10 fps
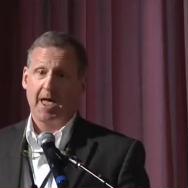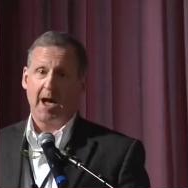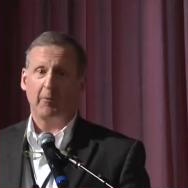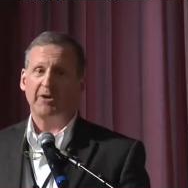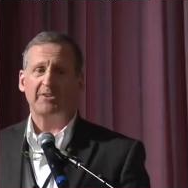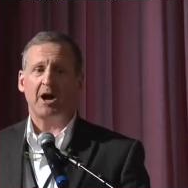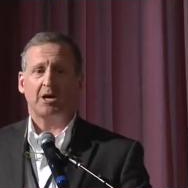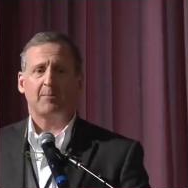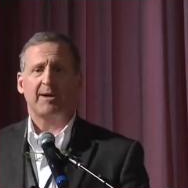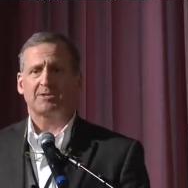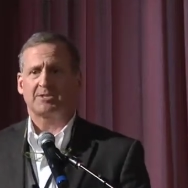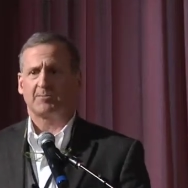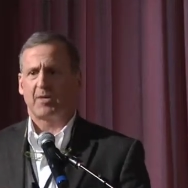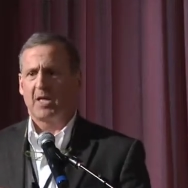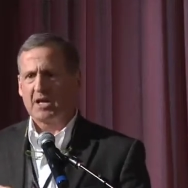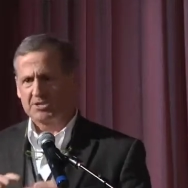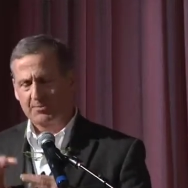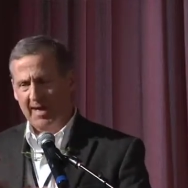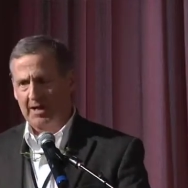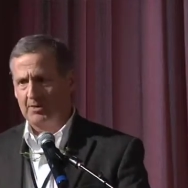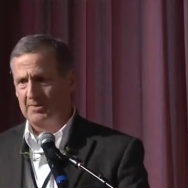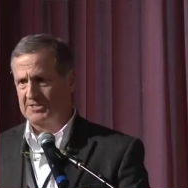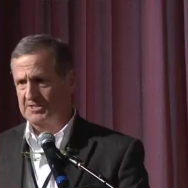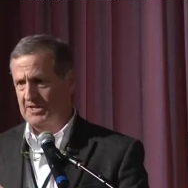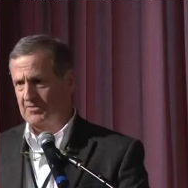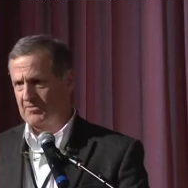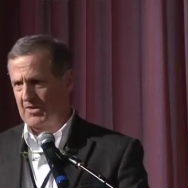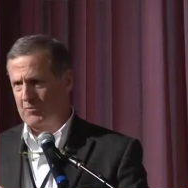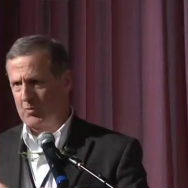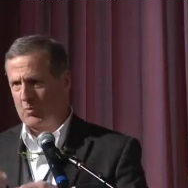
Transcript: I want to talk about some some elements that, that